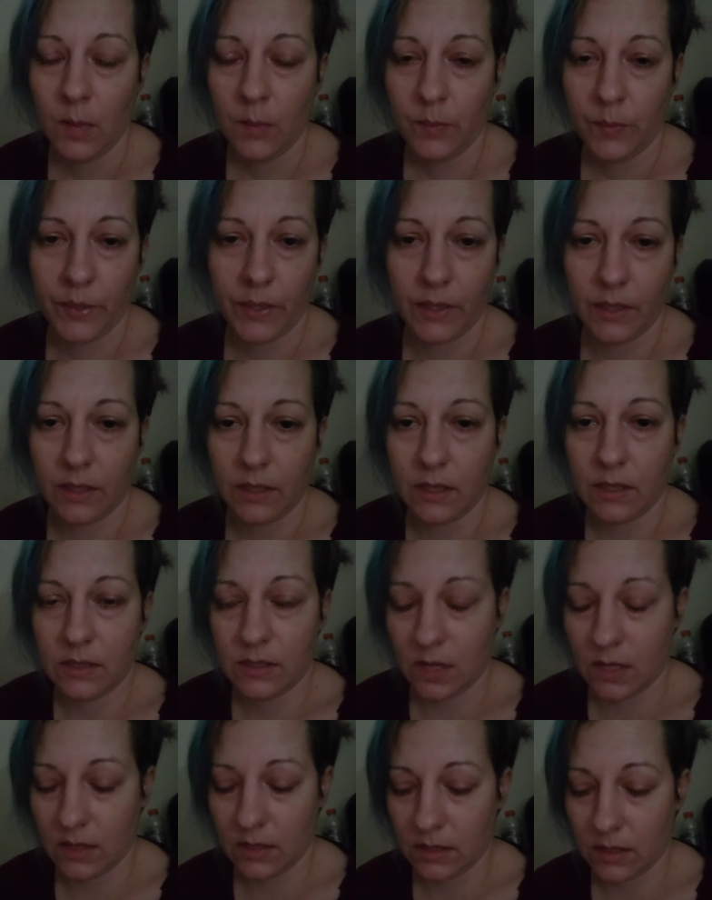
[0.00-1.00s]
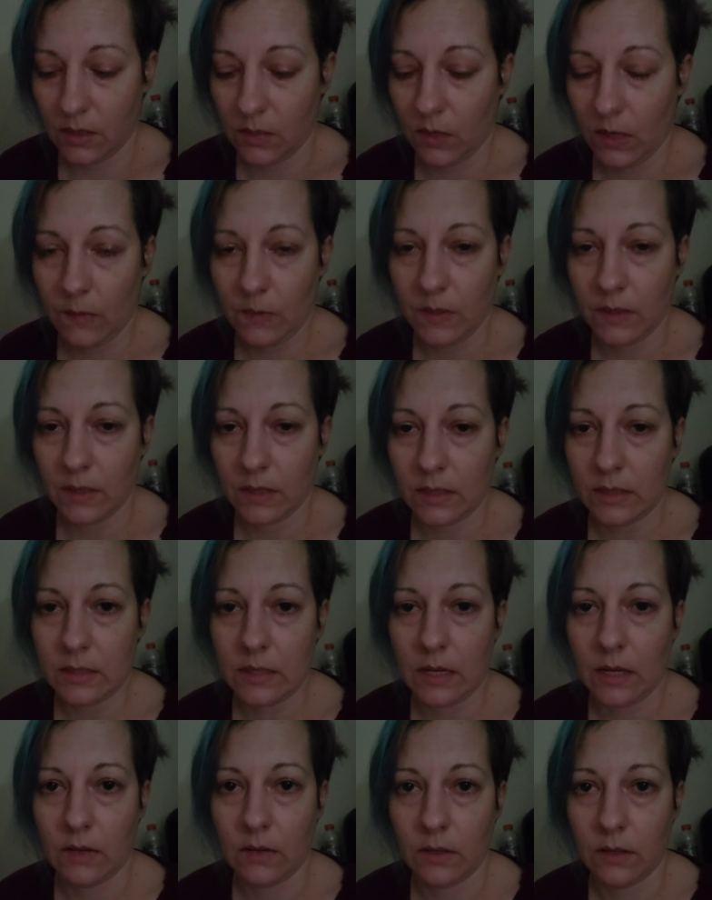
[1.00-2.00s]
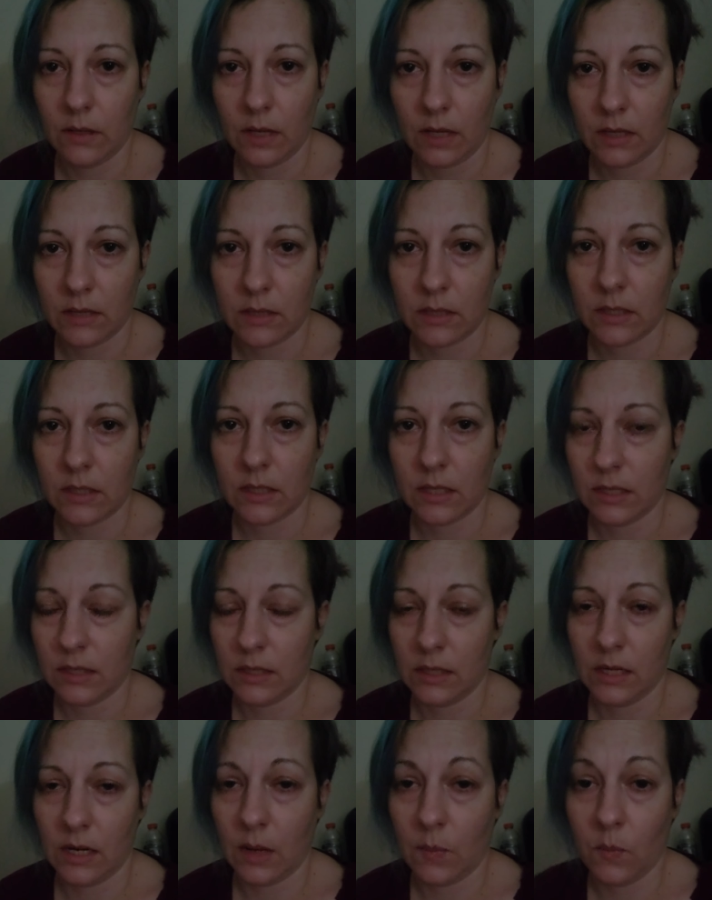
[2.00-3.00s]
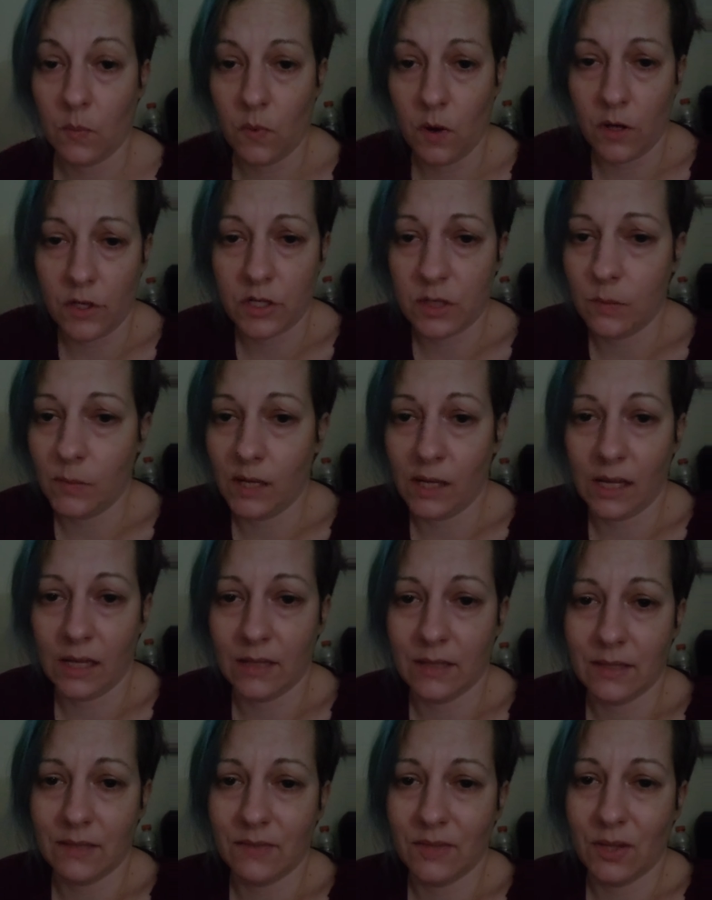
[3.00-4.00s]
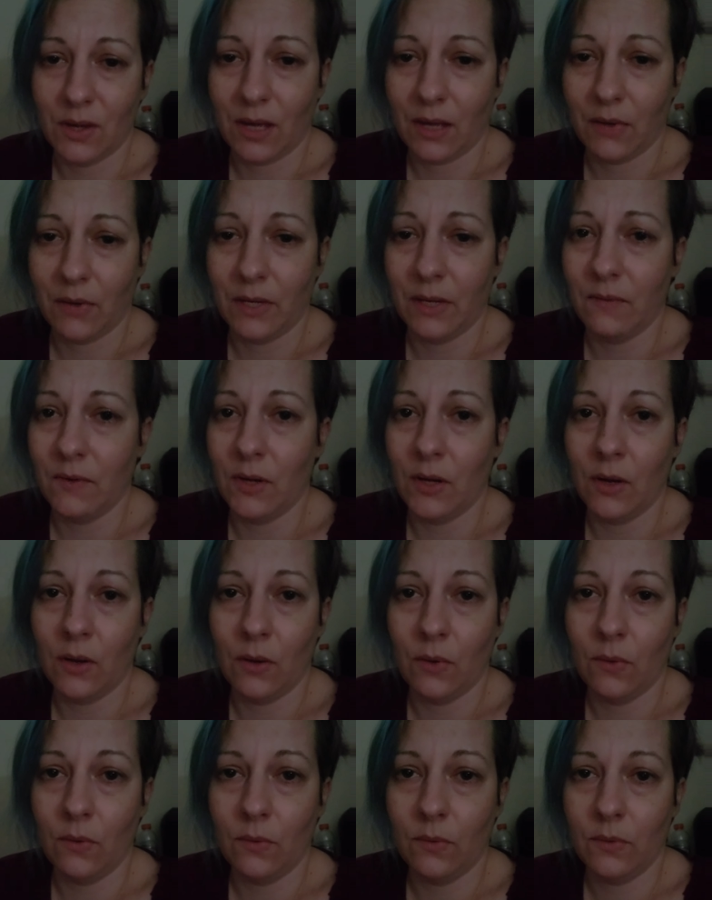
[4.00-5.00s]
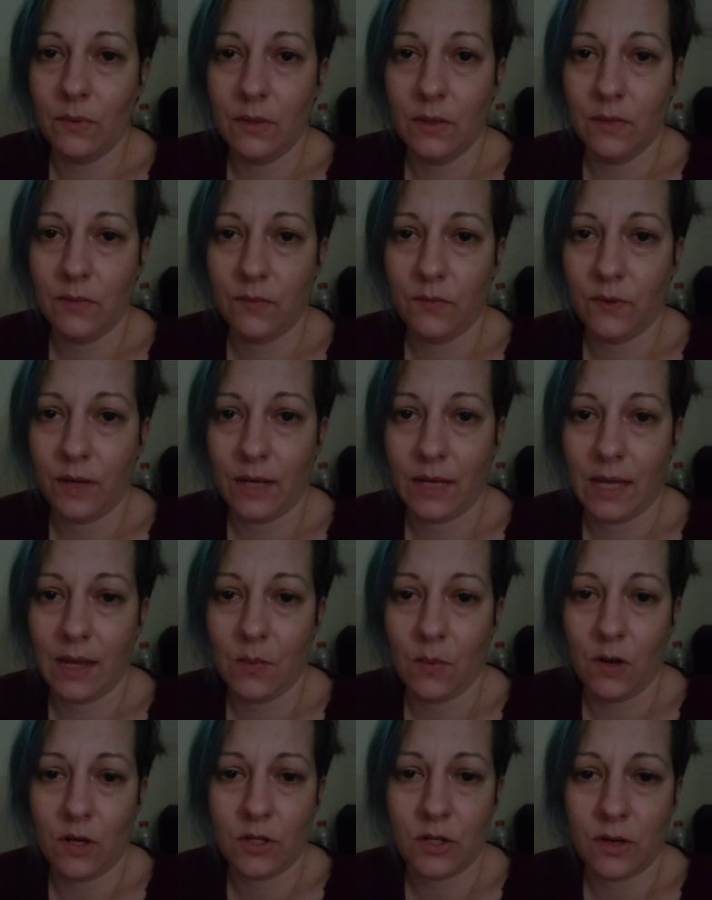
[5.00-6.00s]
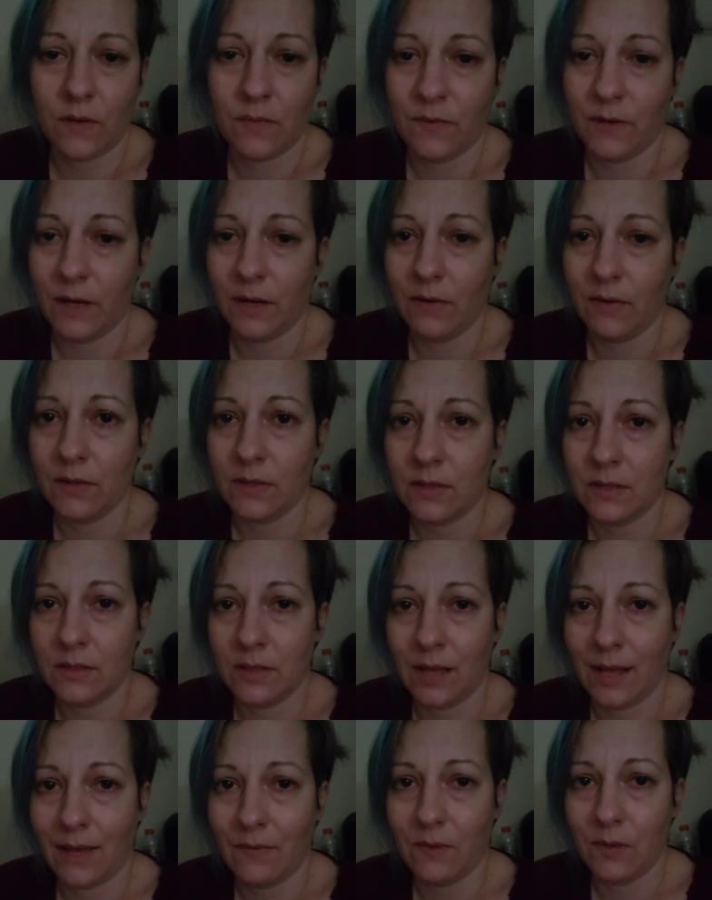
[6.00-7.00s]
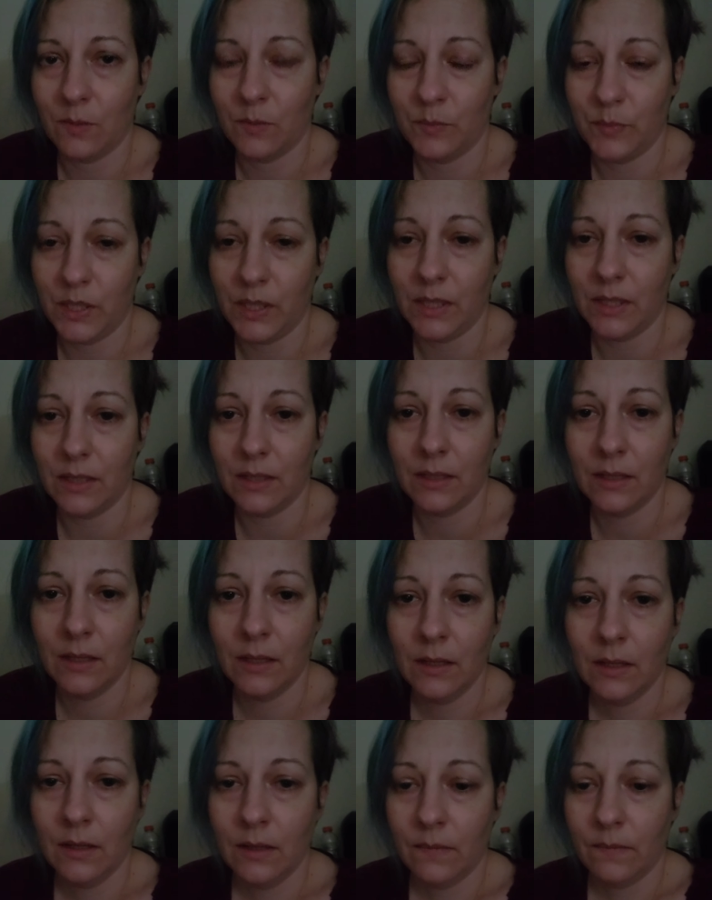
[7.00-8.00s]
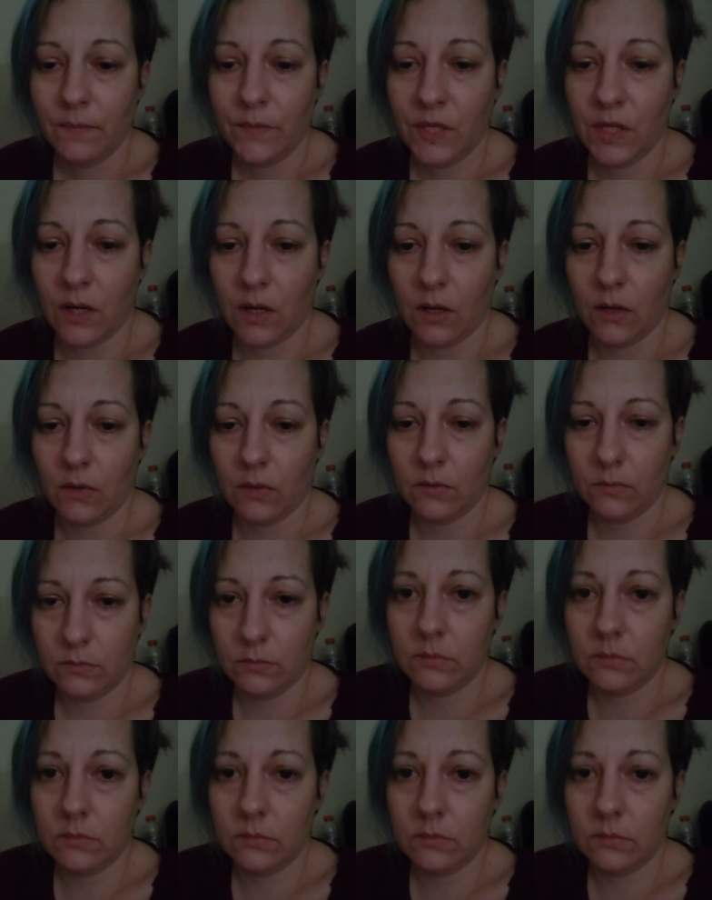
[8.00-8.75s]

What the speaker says: but he's constantly wiping things down and hand sanitizing, and I'm washing my hands, even though I don't even know if I can't wash off virus, because I have it, but, you know,